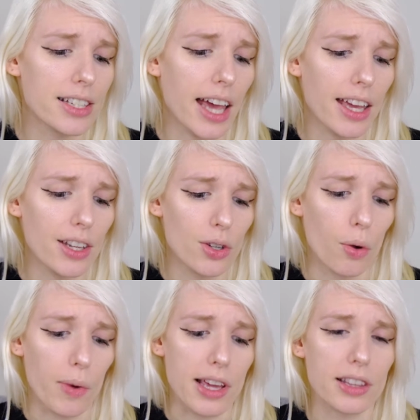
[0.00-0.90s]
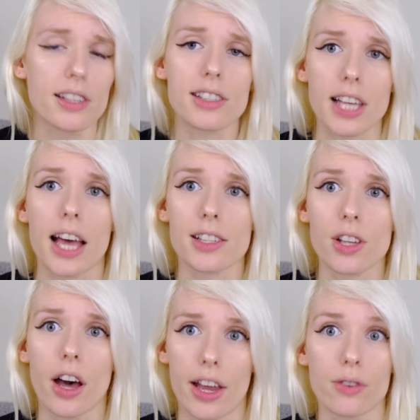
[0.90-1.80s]
day in your week that's set
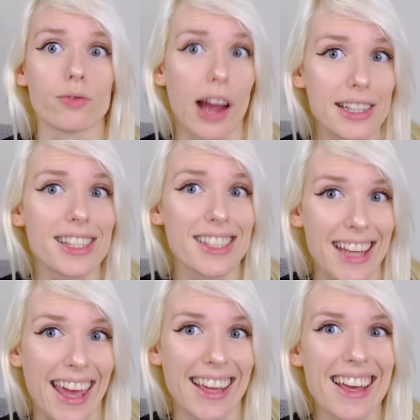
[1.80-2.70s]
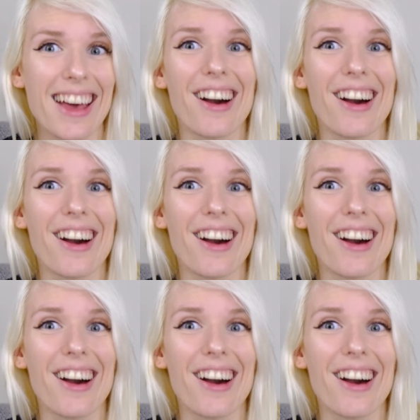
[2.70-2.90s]
aside, rest day.